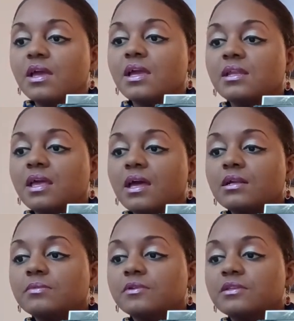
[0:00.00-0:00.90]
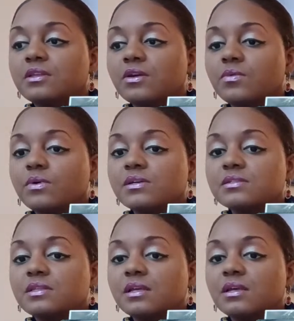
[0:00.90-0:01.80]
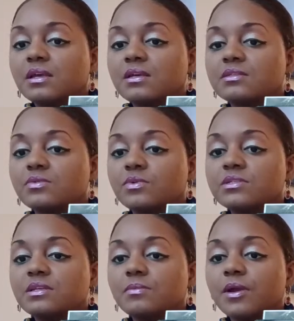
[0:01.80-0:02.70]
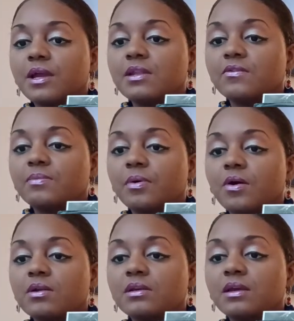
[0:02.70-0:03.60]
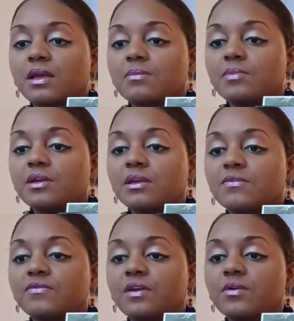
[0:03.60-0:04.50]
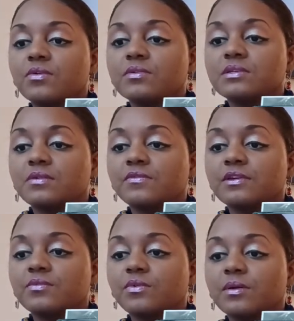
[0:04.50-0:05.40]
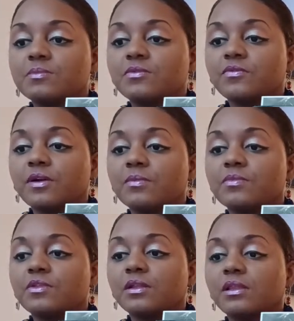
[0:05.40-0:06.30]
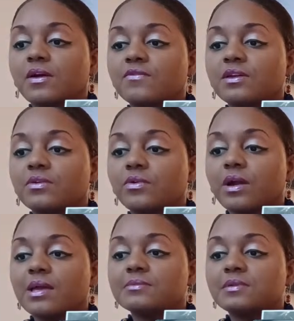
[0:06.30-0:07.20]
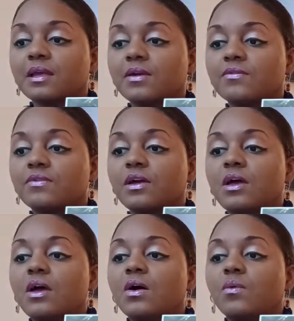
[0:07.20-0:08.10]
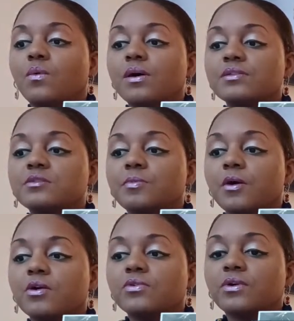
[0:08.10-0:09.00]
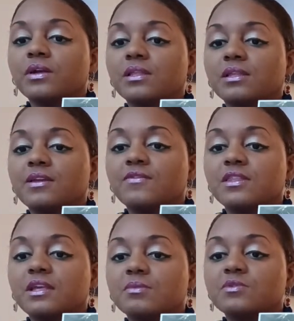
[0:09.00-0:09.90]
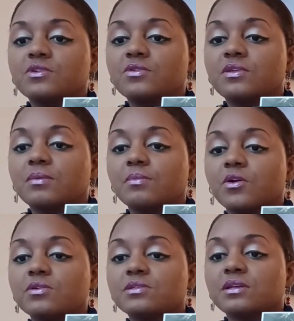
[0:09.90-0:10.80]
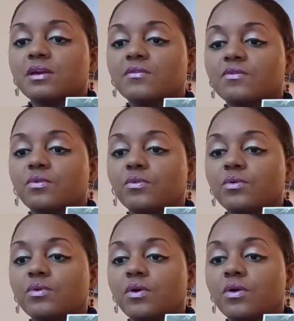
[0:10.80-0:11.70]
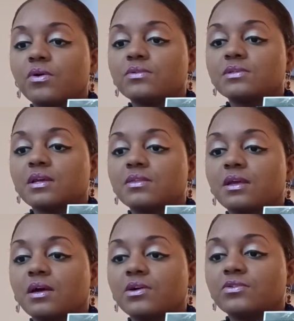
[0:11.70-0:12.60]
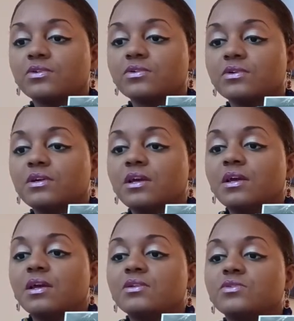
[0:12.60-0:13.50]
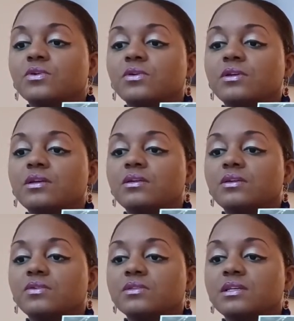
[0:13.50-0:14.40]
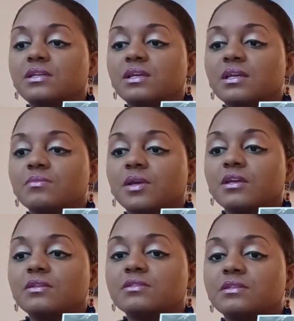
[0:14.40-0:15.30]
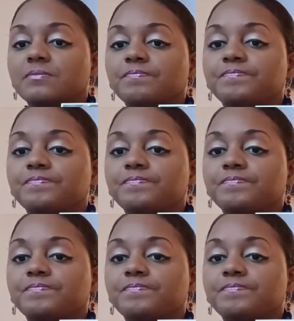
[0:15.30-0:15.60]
Inevitably, there was the exquisite pain of parting and being figuratively ripped from the loving grasp of one's partner and leaving them to the mercy of cruel guards and the other. Truly guilty inmates."